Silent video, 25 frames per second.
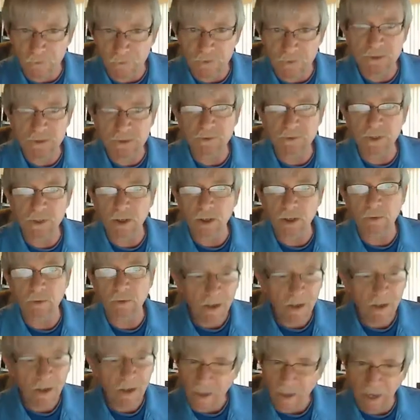If you do
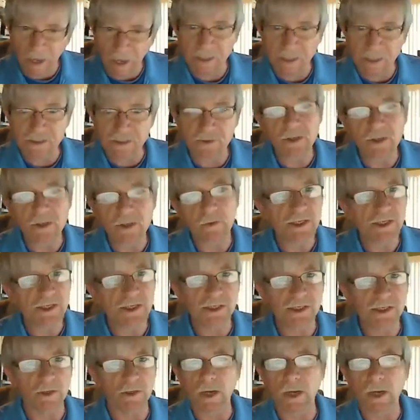know, answer the
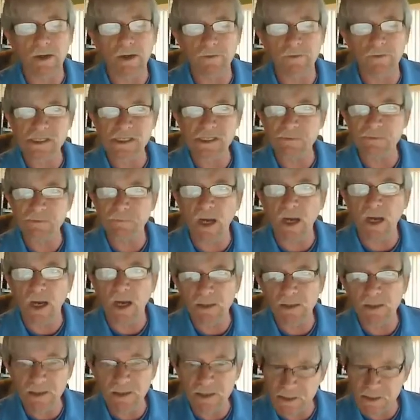question right on the
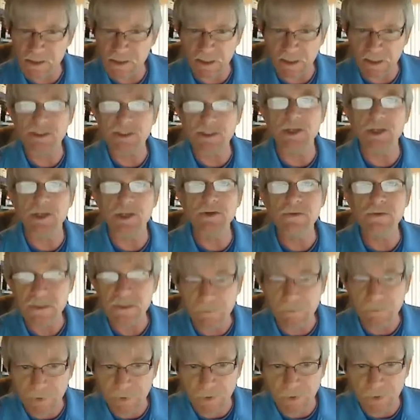spot, and this
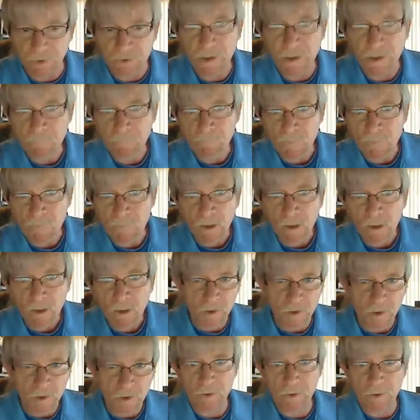continues to build
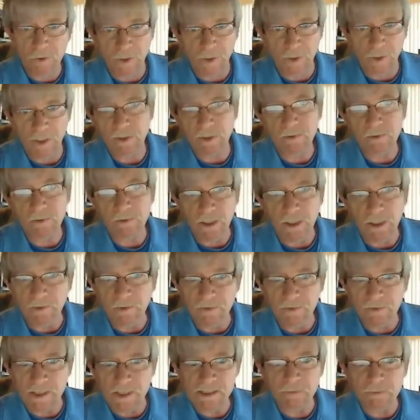your
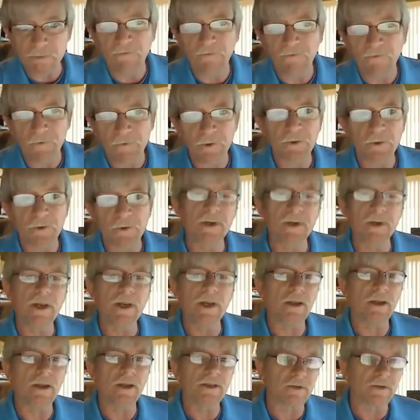credibility, and this will further
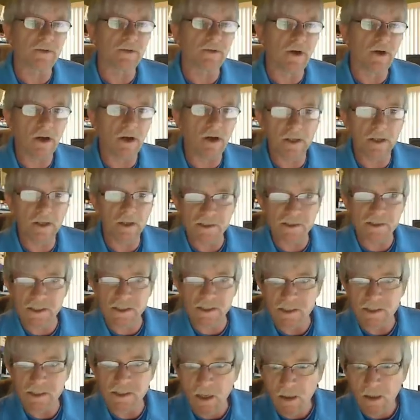enhance your
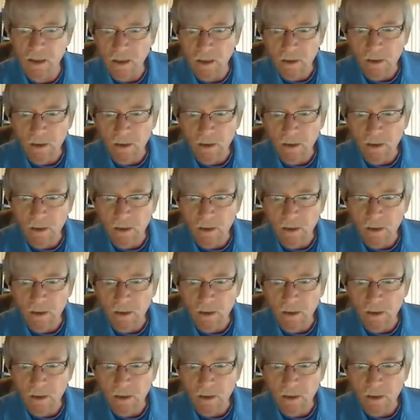audience's